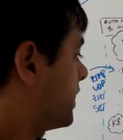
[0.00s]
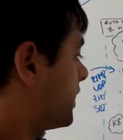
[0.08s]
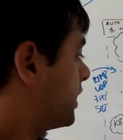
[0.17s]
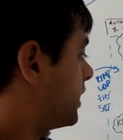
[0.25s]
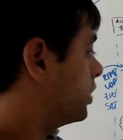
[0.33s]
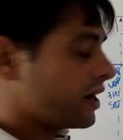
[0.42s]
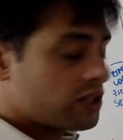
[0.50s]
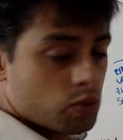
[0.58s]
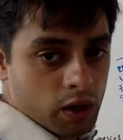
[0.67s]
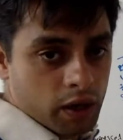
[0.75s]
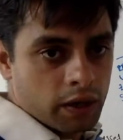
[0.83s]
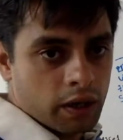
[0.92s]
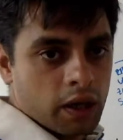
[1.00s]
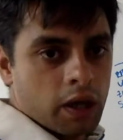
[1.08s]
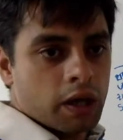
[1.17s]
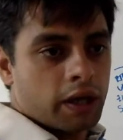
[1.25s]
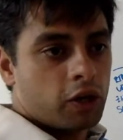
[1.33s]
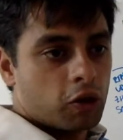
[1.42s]
kilobytes one,
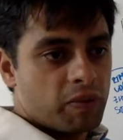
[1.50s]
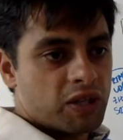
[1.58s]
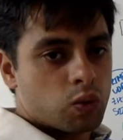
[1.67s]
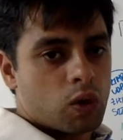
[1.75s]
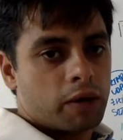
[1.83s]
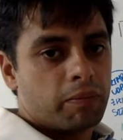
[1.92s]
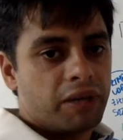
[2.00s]
kilobits one,